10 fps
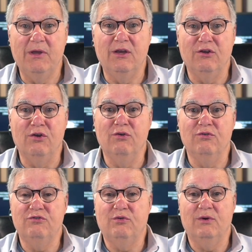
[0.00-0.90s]
being
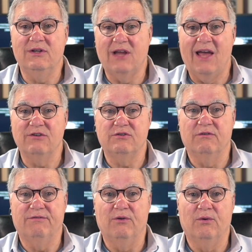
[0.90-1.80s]
used to attach
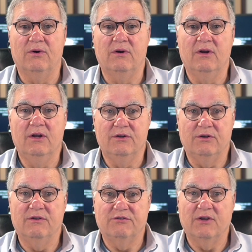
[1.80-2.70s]
the floor
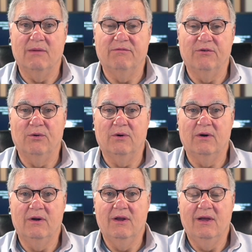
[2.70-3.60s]
to the subfloor